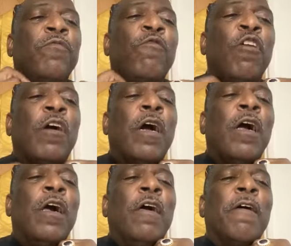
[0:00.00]
for
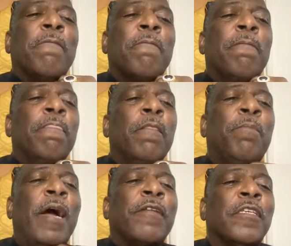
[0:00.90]

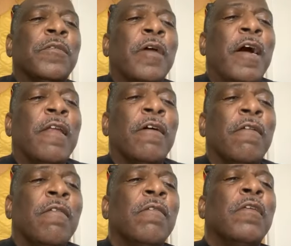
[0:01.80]
a Pontiff's collar.
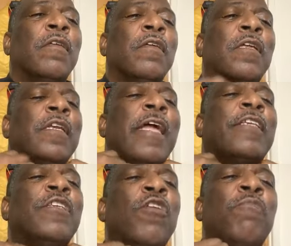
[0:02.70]

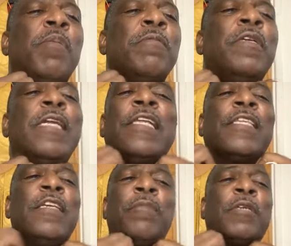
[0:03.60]
There's
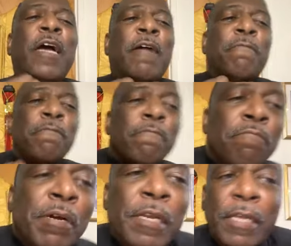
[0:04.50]
nothing up top,
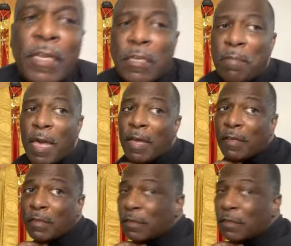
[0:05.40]
but look at the back.